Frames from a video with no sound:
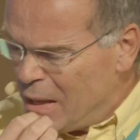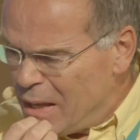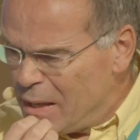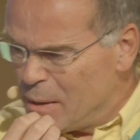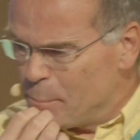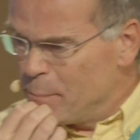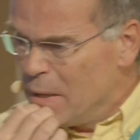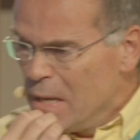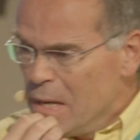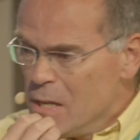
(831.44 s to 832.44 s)
Um,
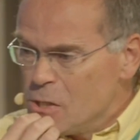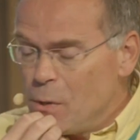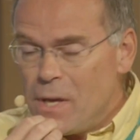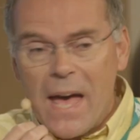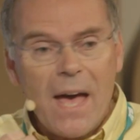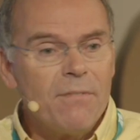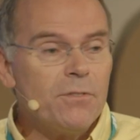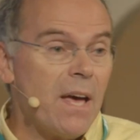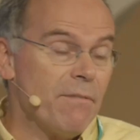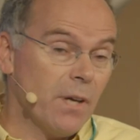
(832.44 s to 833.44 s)
so you have
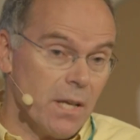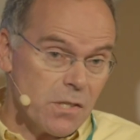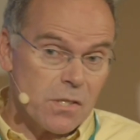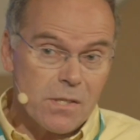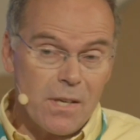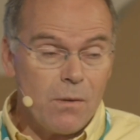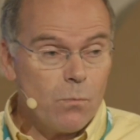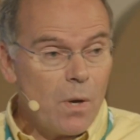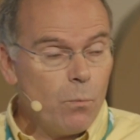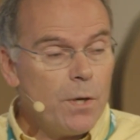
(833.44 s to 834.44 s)
to have guts.
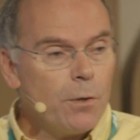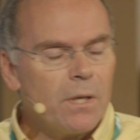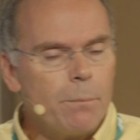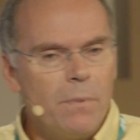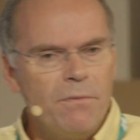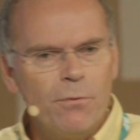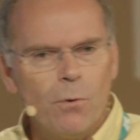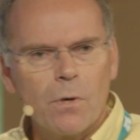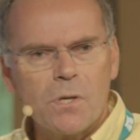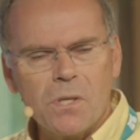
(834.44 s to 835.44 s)
And, and, we heard it
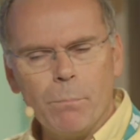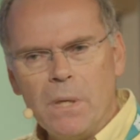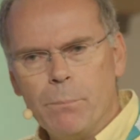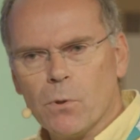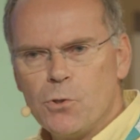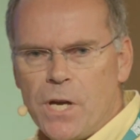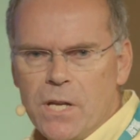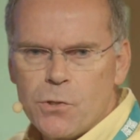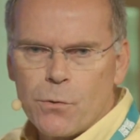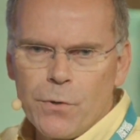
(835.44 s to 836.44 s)
before, some people change